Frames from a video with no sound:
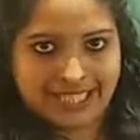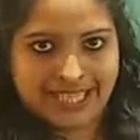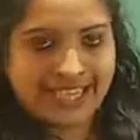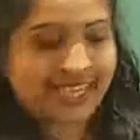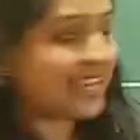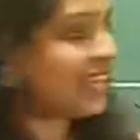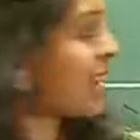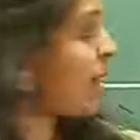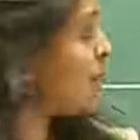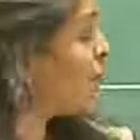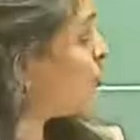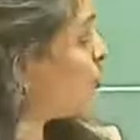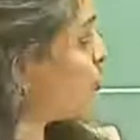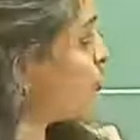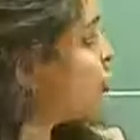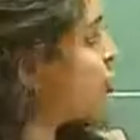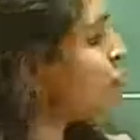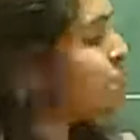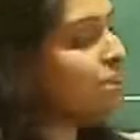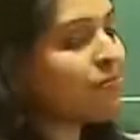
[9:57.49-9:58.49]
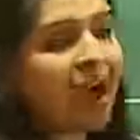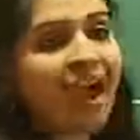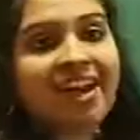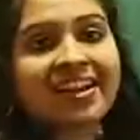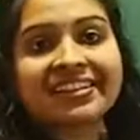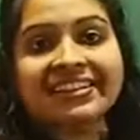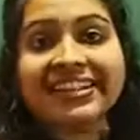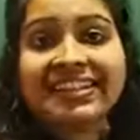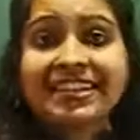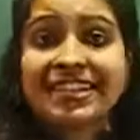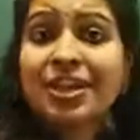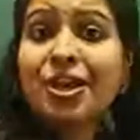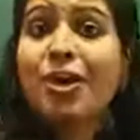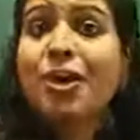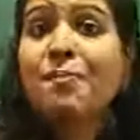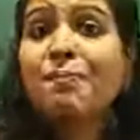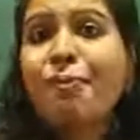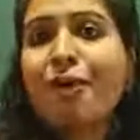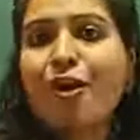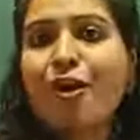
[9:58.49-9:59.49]
Here I'm going to mark the
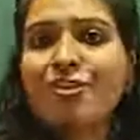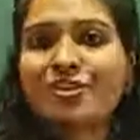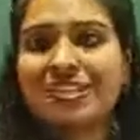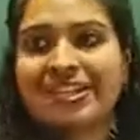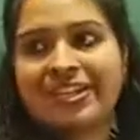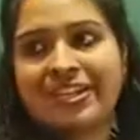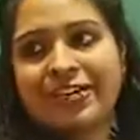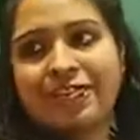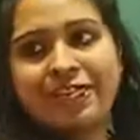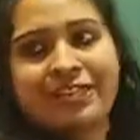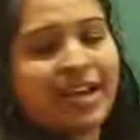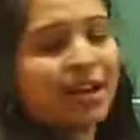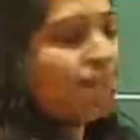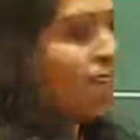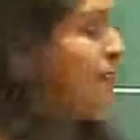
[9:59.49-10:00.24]
positive